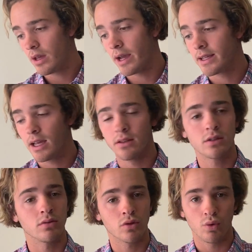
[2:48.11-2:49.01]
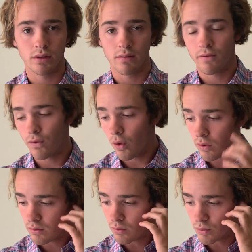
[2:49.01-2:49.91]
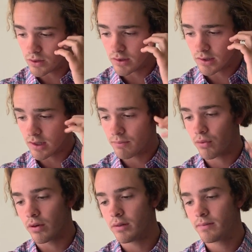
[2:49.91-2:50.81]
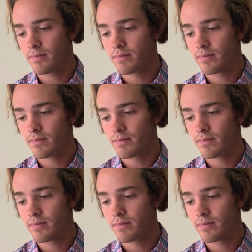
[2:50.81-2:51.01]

Again, this was scored at a 4, which is exemplary.